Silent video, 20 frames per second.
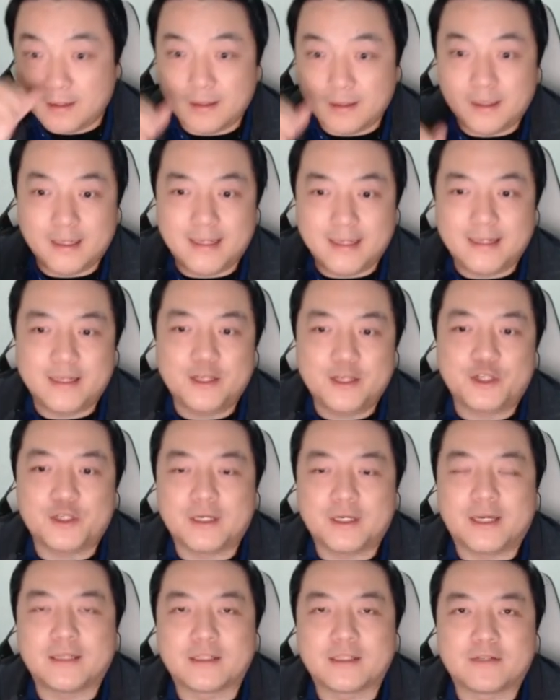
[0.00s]

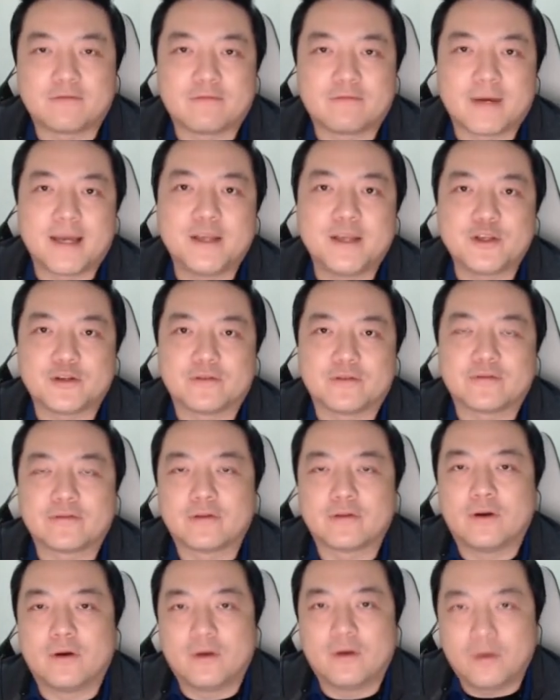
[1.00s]
initiates a range of
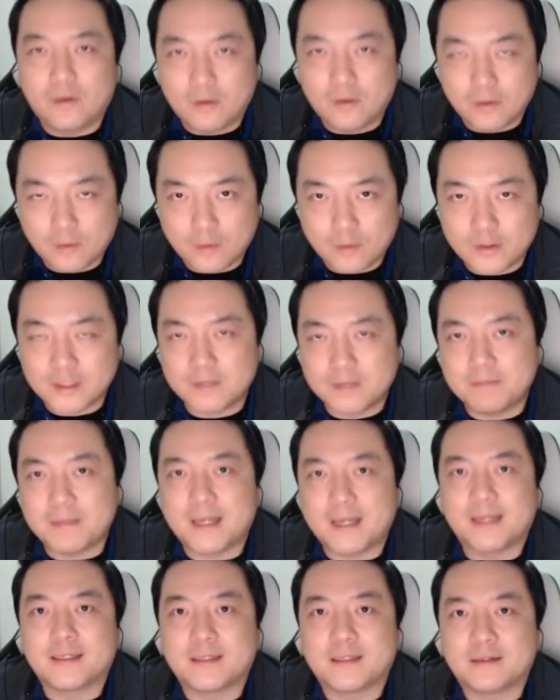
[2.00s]

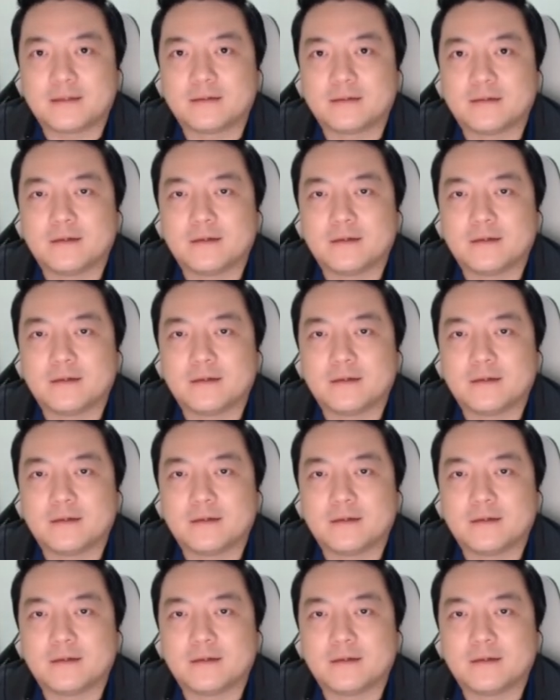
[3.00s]
automated